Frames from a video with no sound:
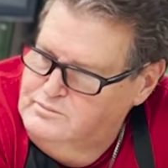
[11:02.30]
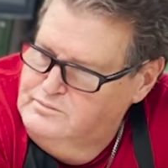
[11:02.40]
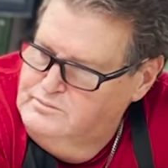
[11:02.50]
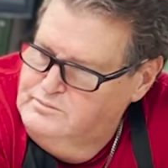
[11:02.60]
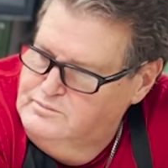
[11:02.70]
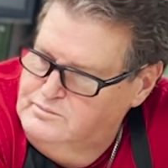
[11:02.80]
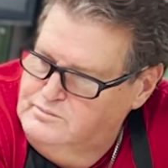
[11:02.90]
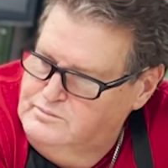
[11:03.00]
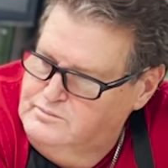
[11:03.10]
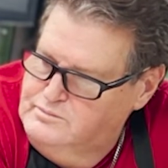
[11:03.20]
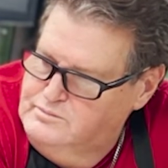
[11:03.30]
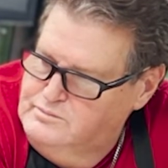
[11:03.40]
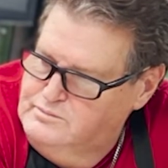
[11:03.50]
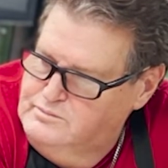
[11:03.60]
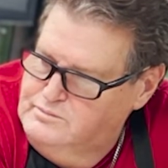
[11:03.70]

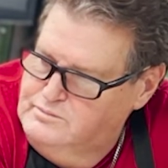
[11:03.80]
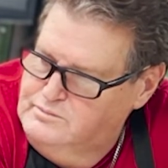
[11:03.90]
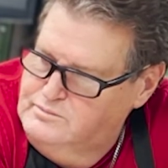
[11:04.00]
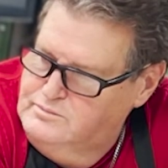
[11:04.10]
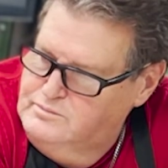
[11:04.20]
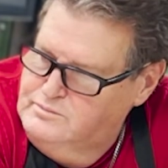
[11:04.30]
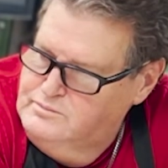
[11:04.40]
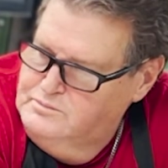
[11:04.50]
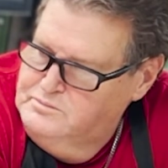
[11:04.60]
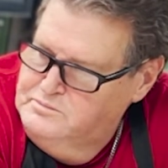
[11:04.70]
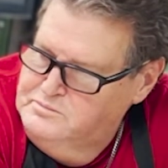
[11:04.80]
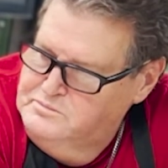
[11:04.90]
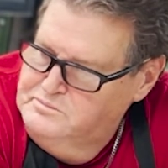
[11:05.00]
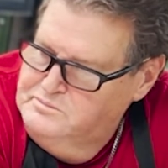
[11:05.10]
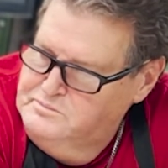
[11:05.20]

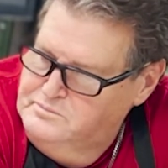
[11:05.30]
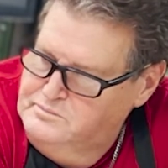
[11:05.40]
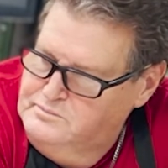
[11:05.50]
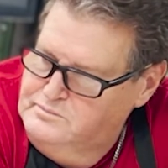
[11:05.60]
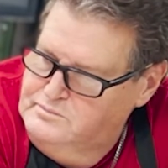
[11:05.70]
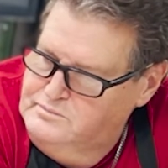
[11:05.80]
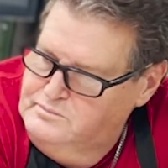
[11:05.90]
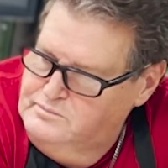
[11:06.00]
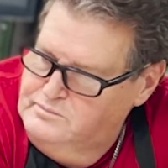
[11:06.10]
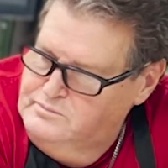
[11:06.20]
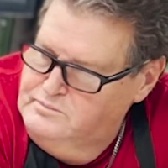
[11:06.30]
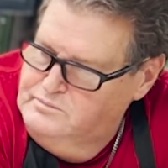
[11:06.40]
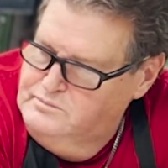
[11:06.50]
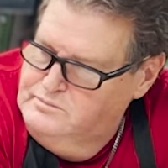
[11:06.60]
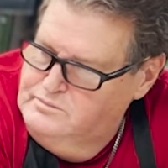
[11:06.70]

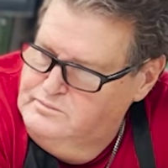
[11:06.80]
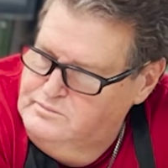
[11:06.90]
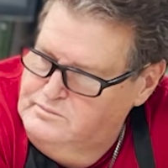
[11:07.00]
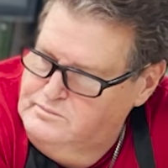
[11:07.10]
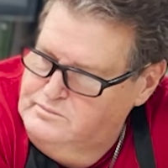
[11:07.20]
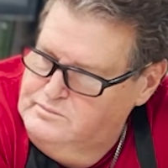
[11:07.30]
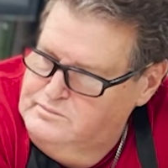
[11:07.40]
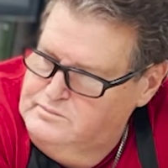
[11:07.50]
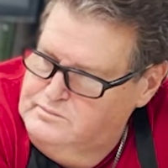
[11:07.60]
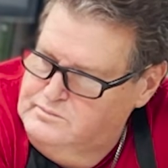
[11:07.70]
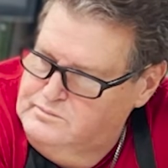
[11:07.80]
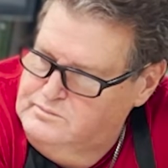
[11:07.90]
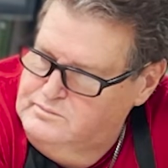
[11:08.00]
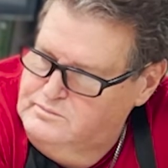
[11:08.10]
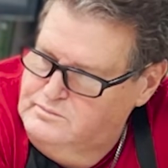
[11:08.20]
This person isn't speaking.